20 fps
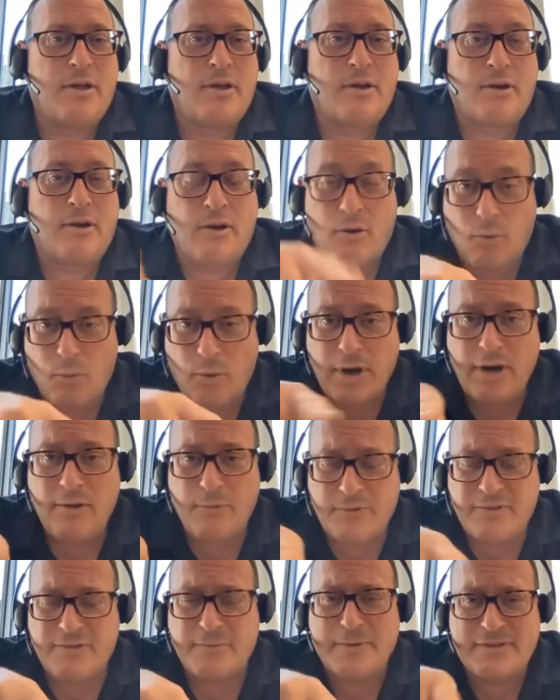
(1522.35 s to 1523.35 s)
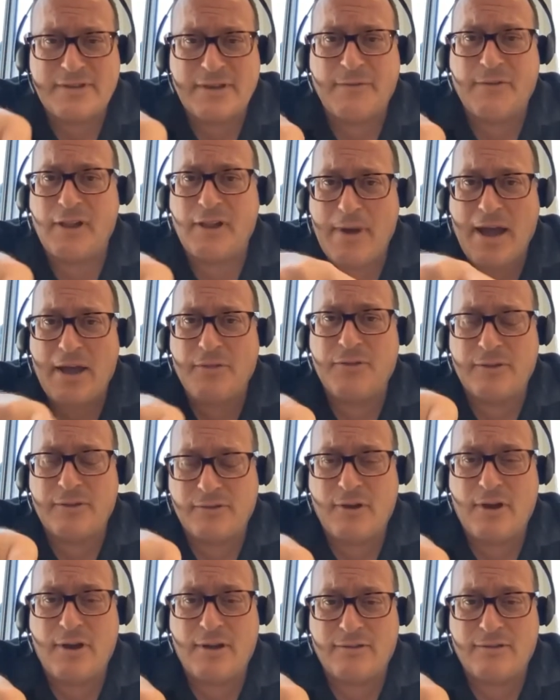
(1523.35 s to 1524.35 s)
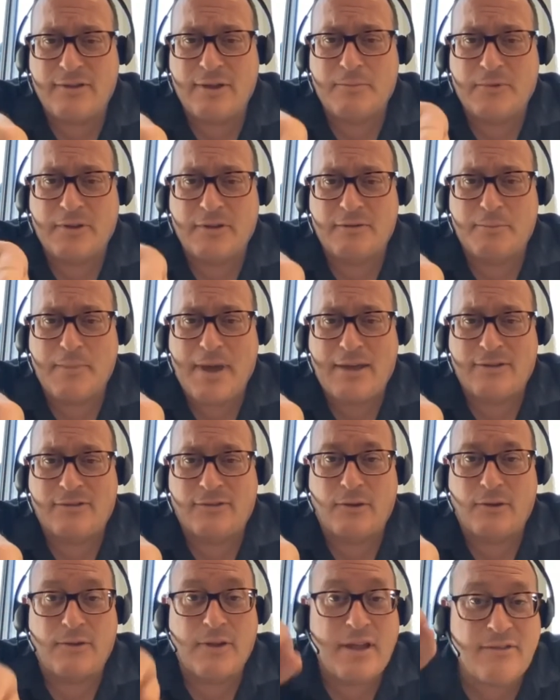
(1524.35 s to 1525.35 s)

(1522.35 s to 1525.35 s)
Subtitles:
or what specifically about this concept is masculine?